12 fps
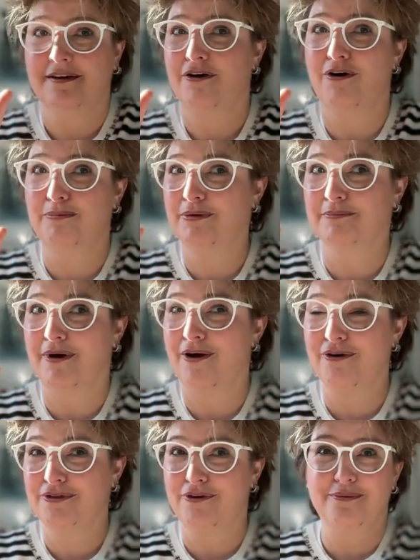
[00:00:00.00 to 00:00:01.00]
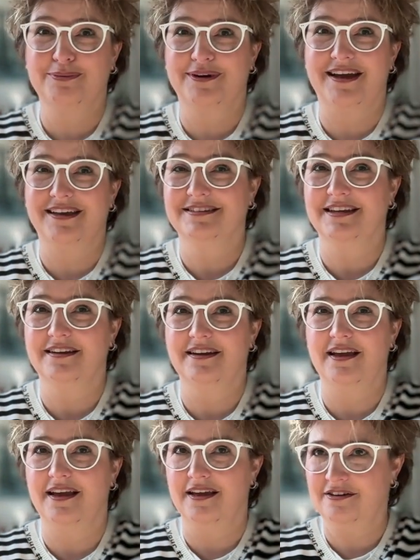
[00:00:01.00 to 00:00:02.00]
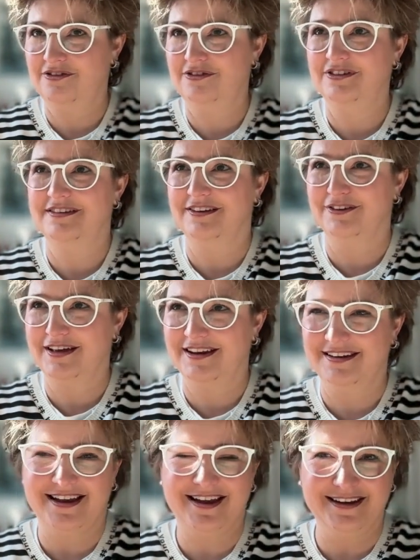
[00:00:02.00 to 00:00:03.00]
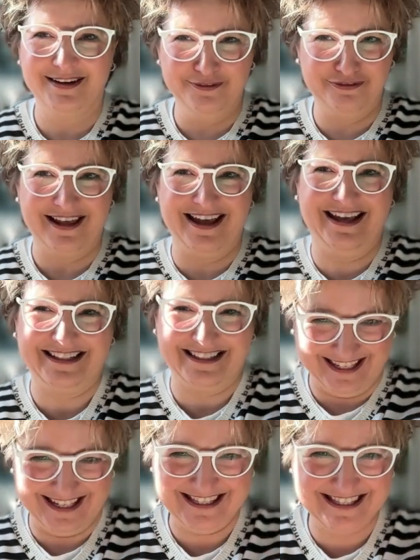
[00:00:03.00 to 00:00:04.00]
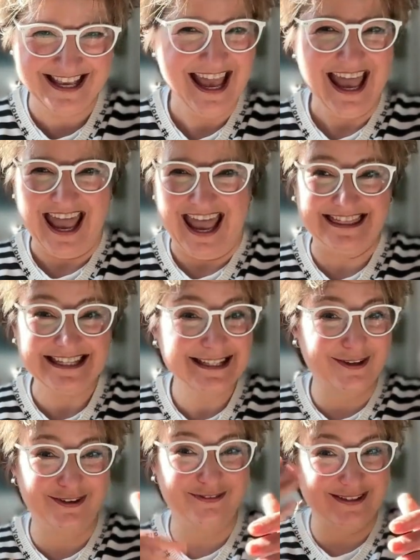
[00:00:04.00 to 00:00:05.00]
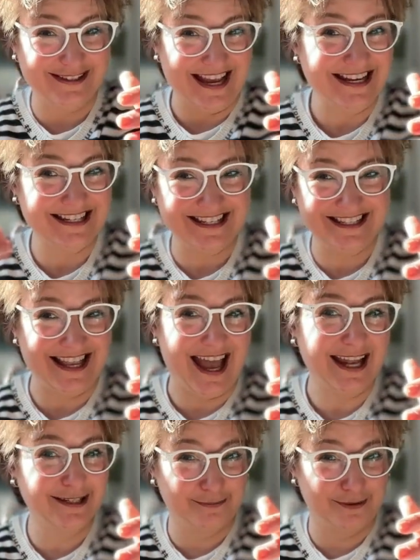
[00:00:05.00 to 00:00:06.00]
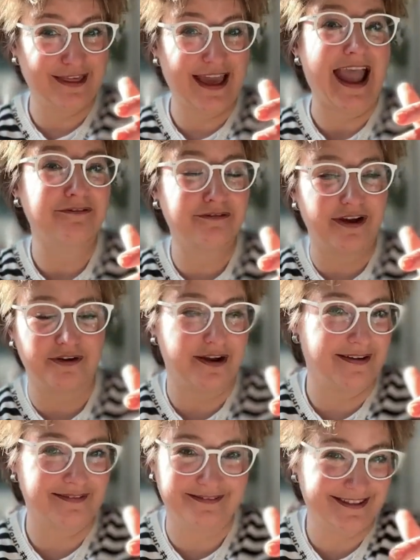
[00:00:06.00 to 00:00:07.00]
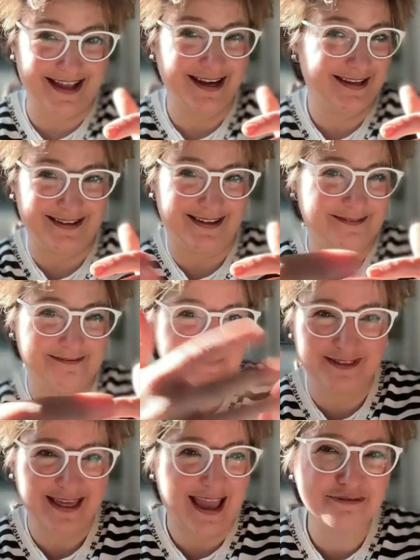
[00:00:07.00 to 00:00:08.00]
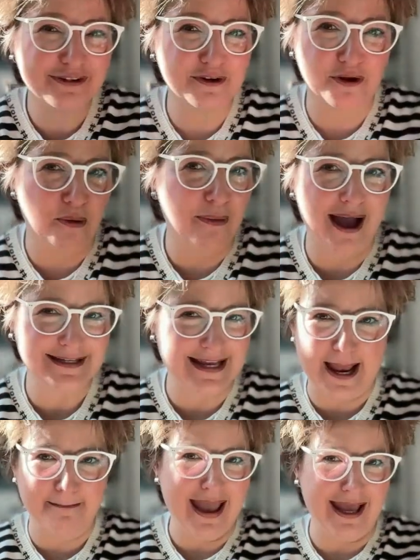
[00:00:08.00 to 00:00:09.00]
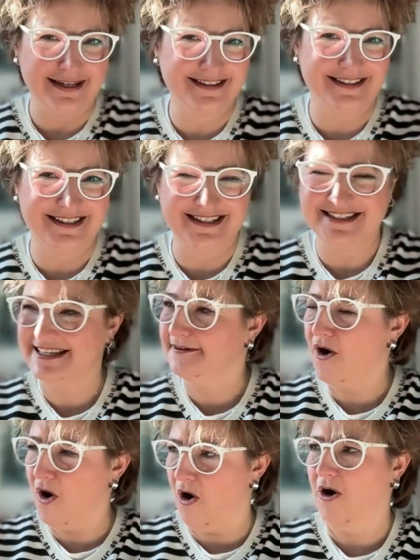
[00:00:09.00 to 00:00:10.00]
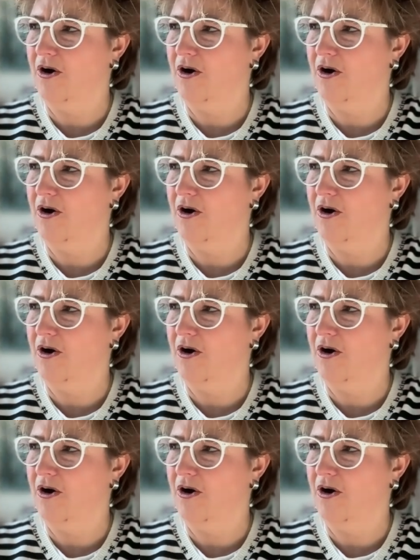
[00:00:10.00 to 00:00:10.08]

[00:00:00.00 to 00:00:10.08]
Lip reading: open mouth, open eyes, and I said, interesting, you can live like this. And this conversation started with every nomad I met. And I said, oh,